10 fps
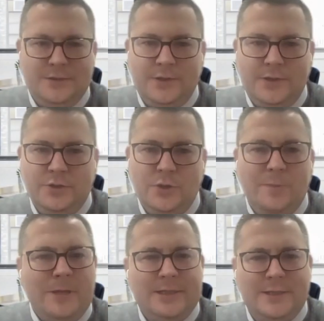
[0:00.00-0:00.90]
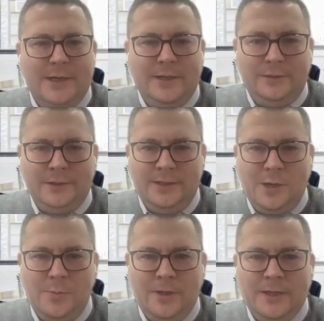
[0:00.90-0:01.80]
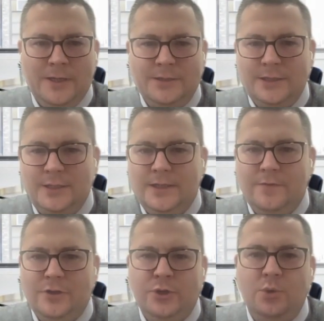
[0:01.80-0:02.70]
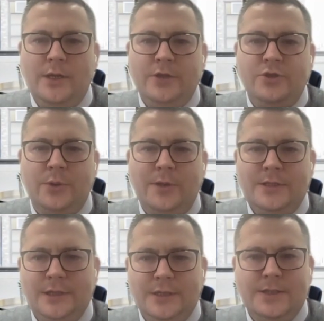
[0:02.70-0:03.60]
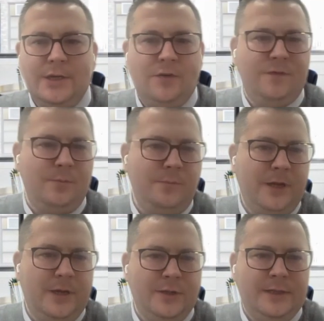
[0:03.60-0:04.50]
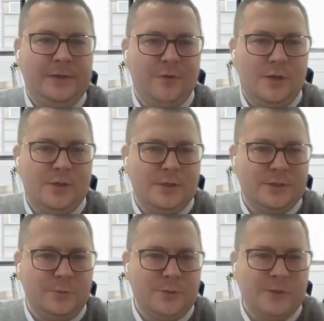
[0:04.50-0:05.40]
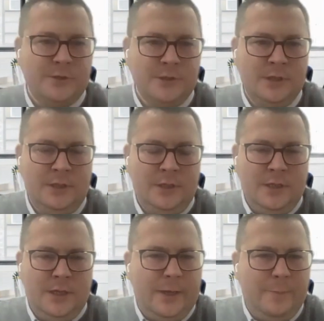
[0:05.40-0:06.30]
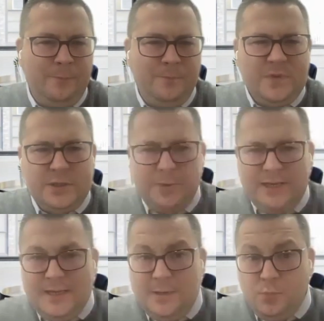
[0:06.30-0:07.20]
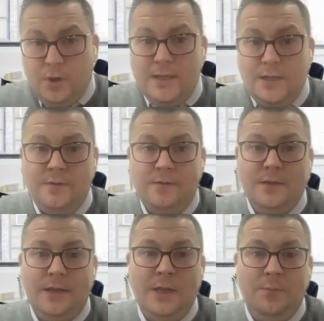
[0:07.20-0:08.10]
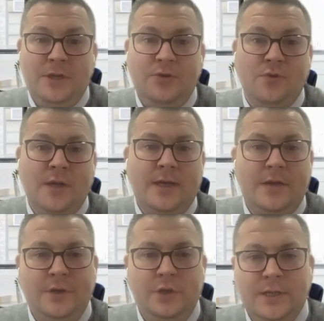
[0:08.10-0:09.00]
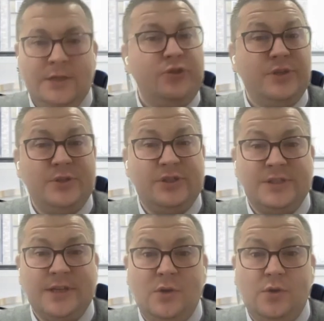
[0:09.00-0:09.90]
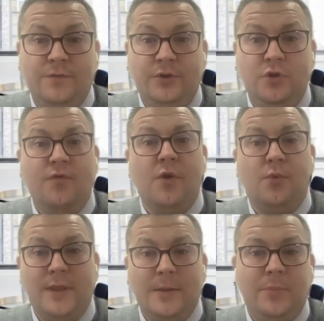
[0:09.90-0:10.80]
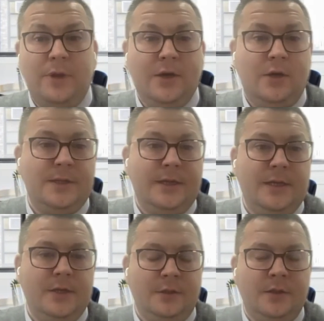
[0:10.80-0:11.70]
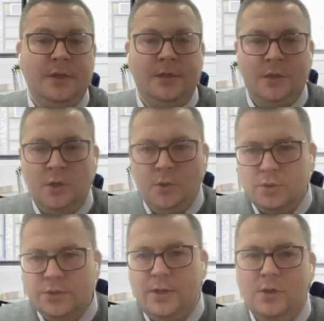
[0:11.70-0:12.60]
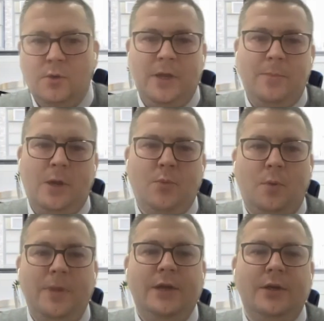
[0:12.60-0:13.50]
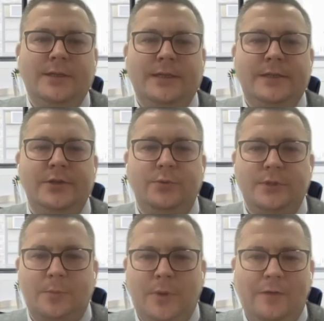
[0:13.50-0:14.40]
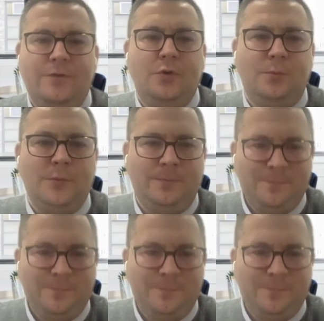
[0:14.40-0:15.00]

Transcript: Thanks for joining me today and helping us to give a short intro into yourself and Big ID for our customers. Um, to begin with, it'd be great if you can introduce yourself, your role within Big ID, and, and also a little bit about what Big ID do as a platform.